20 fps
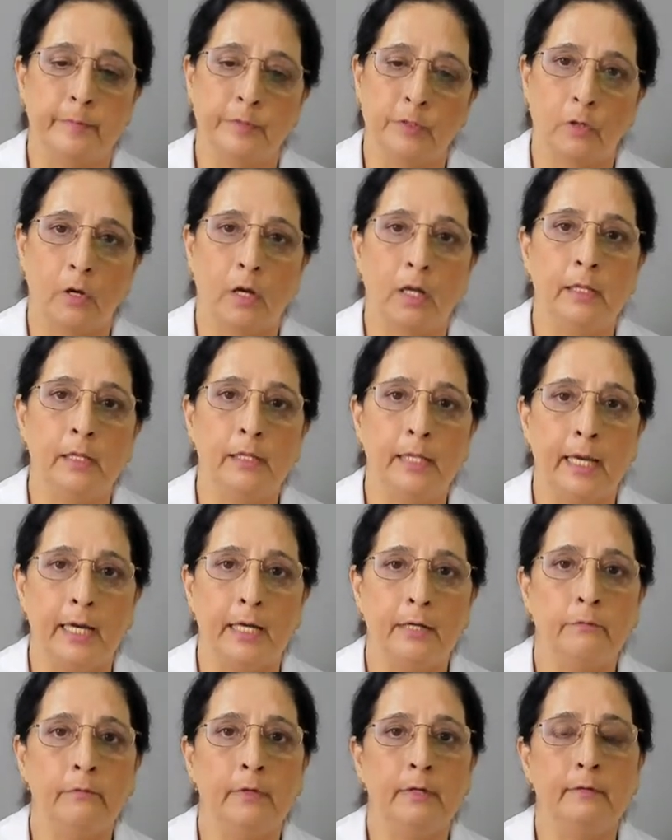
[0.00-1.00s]
So all
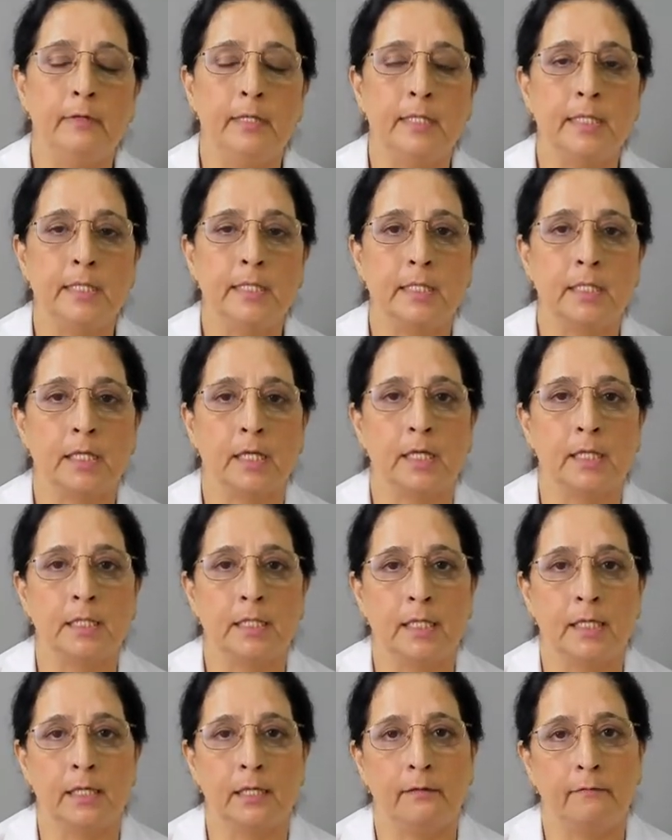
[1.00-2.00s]
that we will discuss
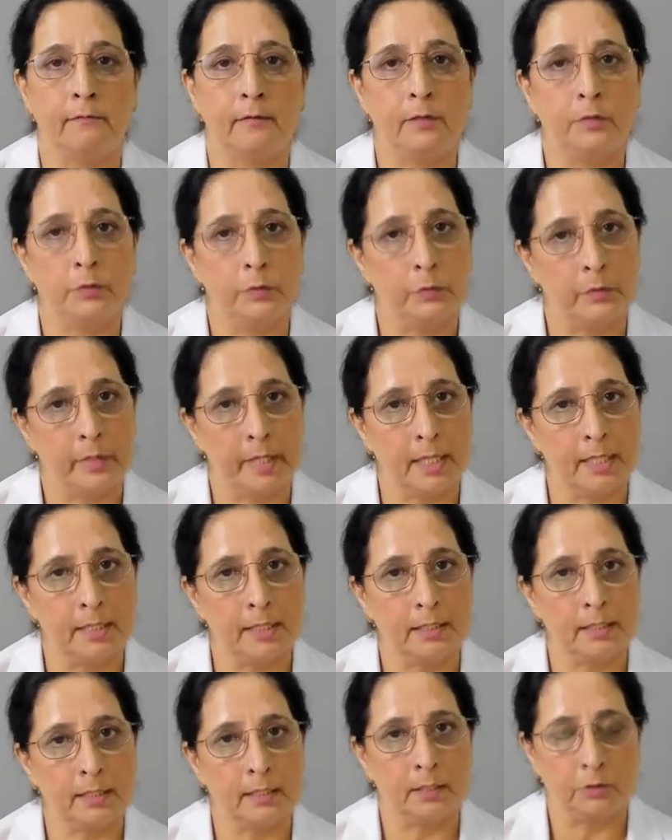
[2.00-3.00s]
in our
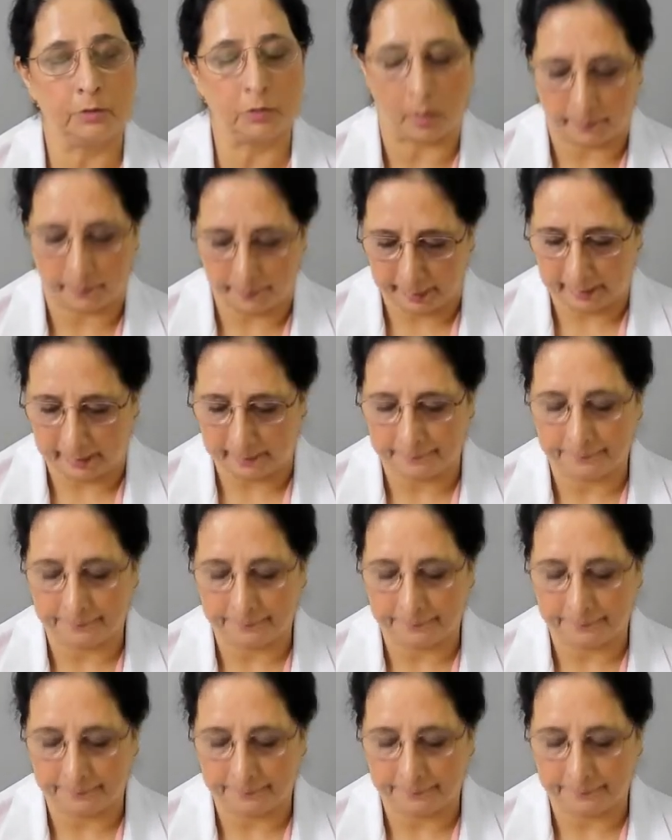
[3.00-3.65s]
today's topic.